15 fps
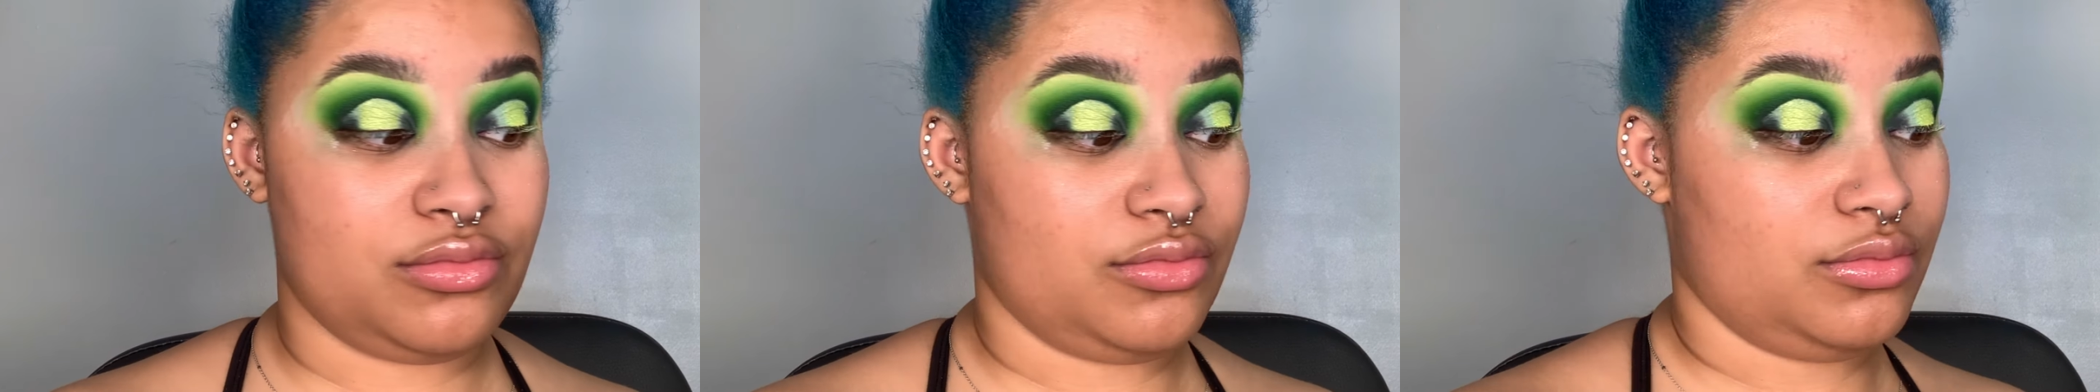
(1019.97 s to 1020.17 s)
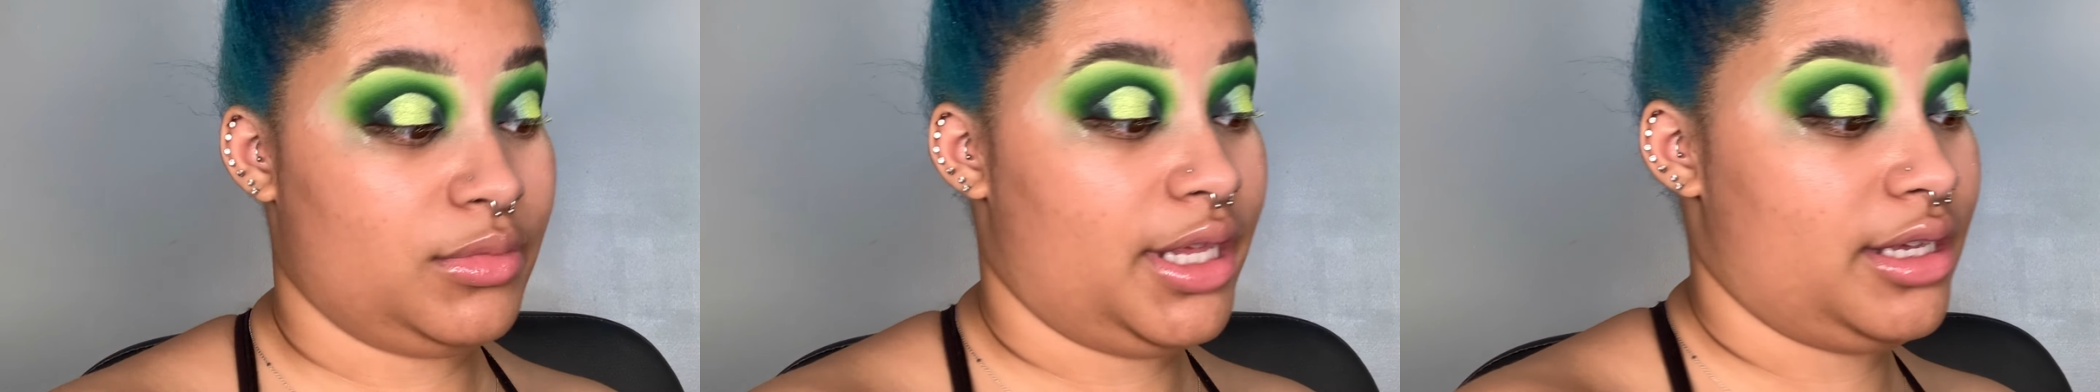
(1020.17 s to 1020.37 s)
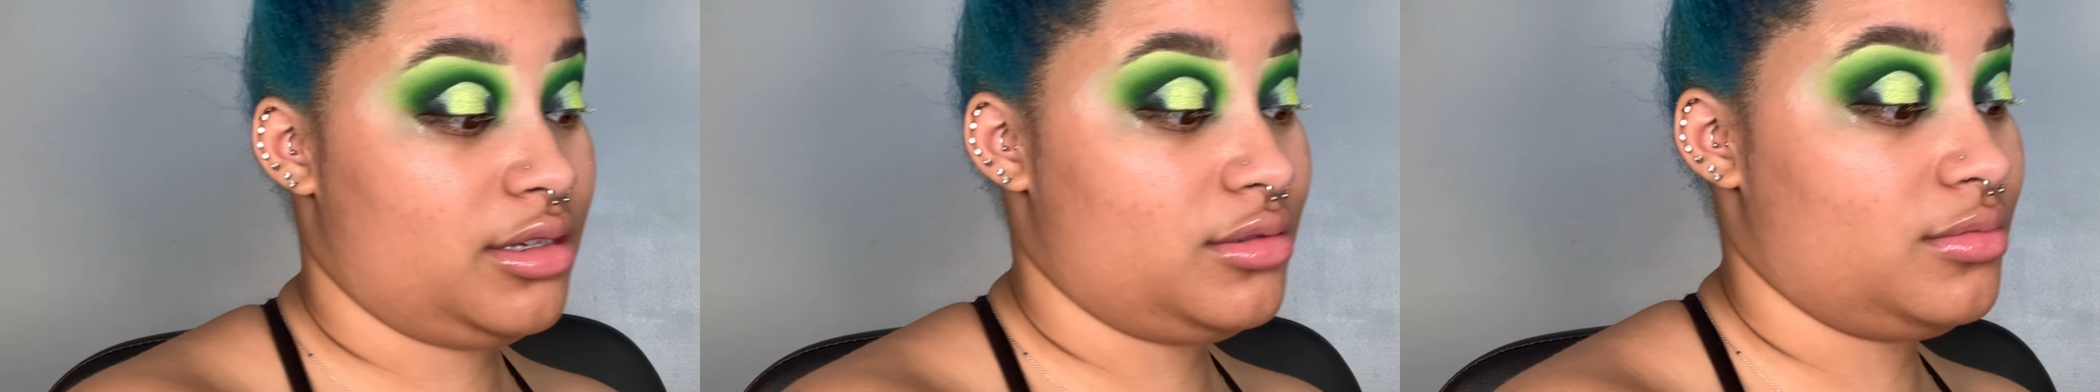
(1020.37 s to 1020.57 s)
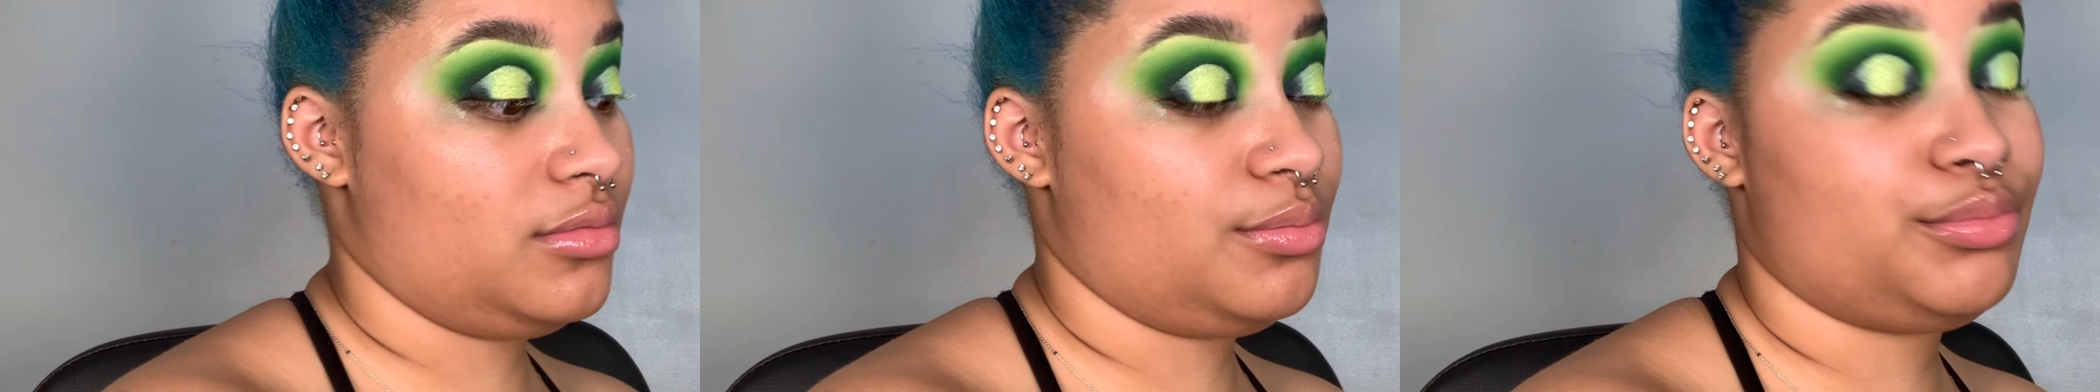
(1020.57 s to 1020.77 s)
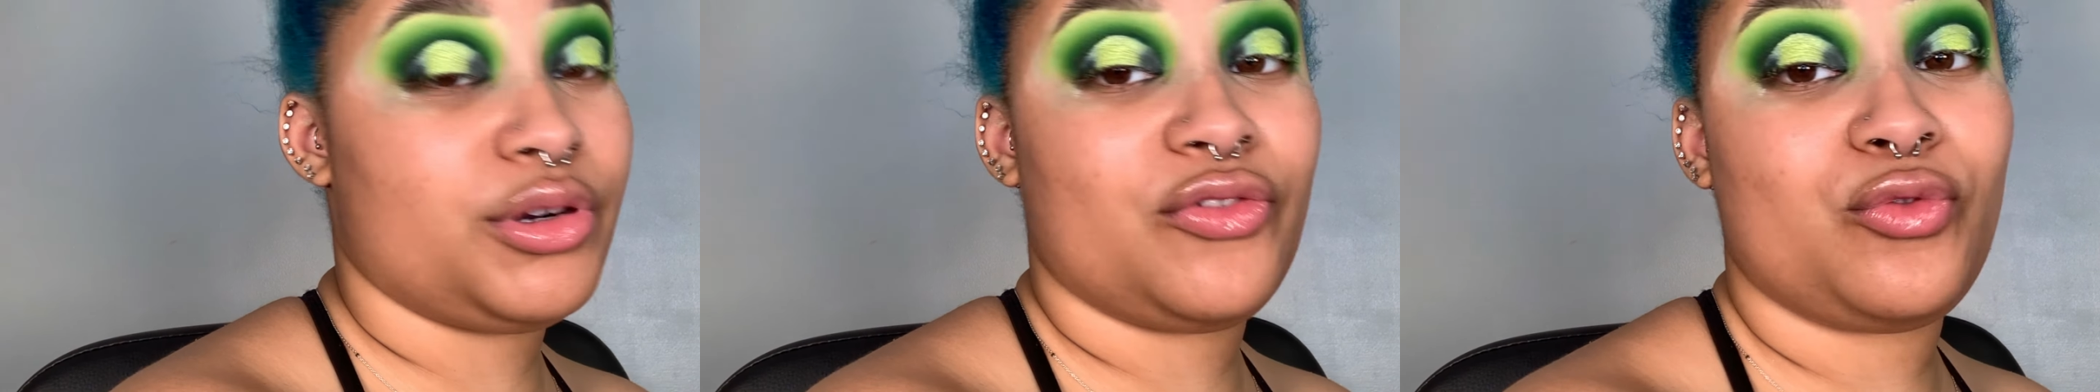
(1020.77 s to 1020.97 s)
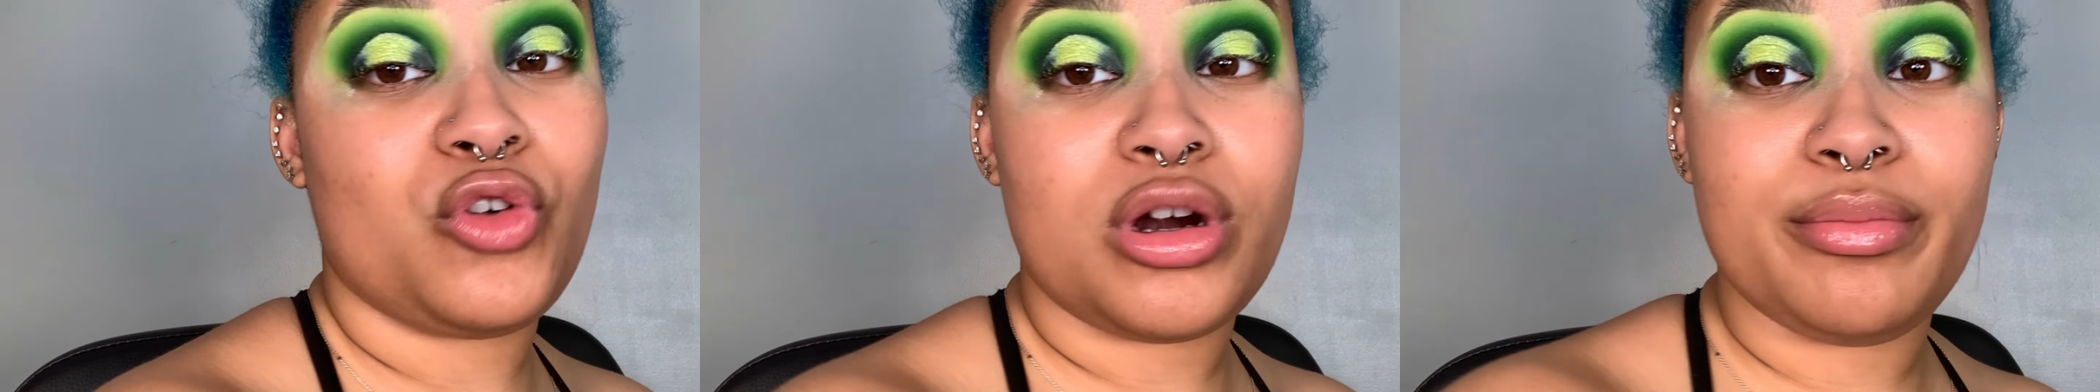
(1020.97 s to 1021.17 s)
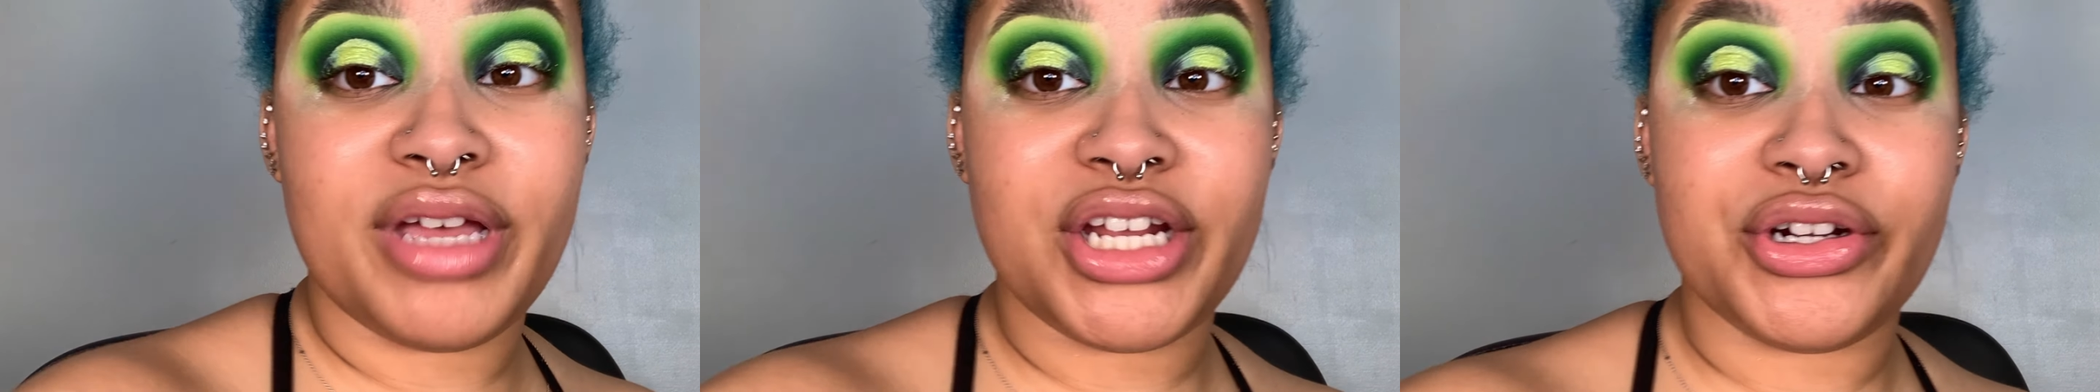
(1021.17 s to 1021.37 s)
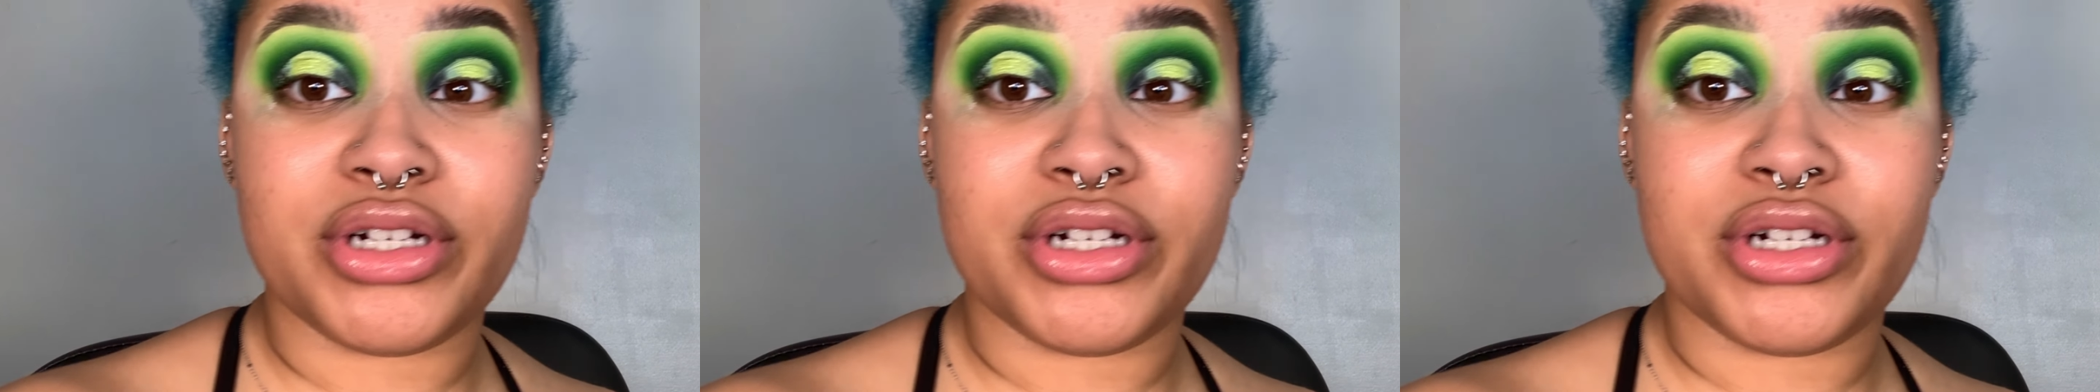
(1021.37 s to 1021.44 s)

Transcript: like perform better